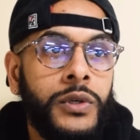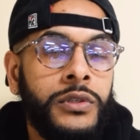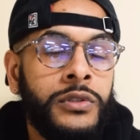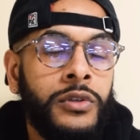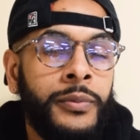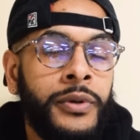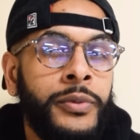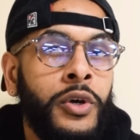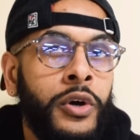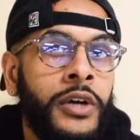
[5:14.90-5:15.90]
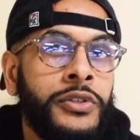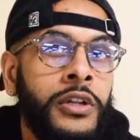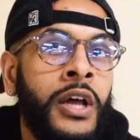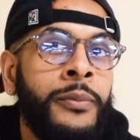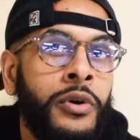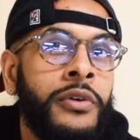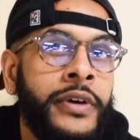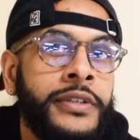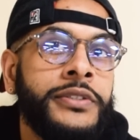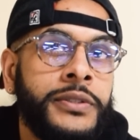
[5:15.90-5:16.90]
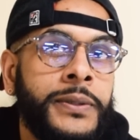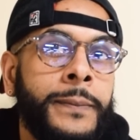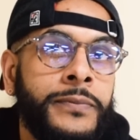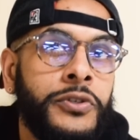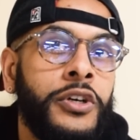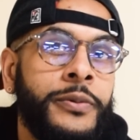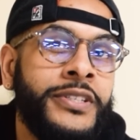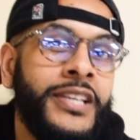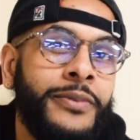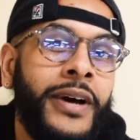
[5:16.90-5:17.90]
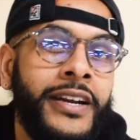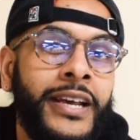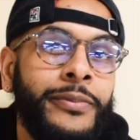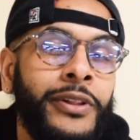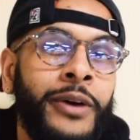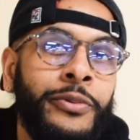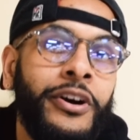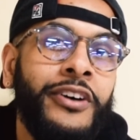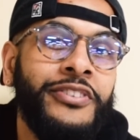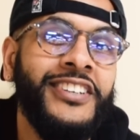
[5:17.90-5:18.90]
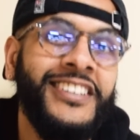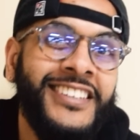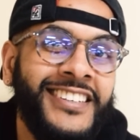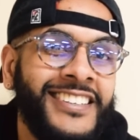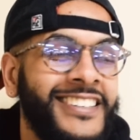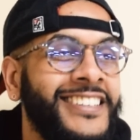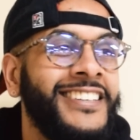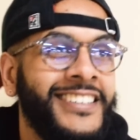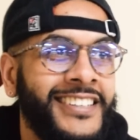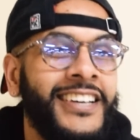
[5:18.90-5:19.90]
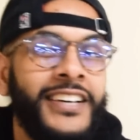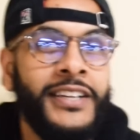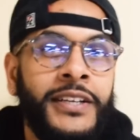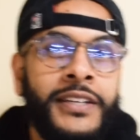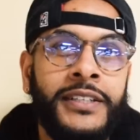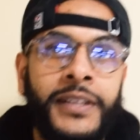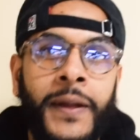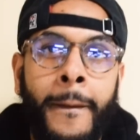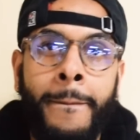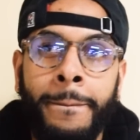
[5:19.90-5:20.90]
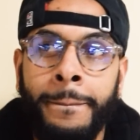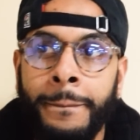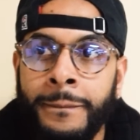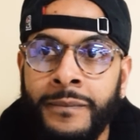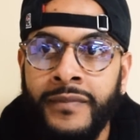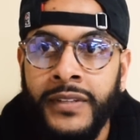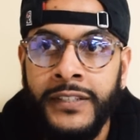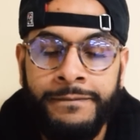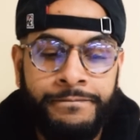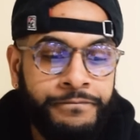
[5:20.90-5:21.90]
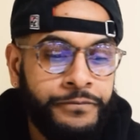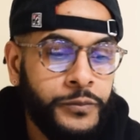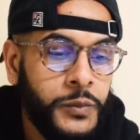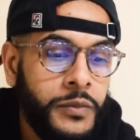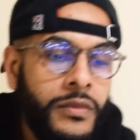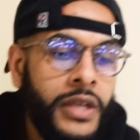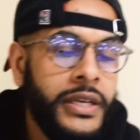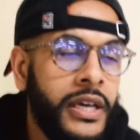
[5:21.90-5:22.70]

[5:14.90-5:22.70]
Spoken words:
So I'm going to be going out to a lot more events. So you're going to be seeing my name a lot more often. Anything else you want to say to the viewers watching?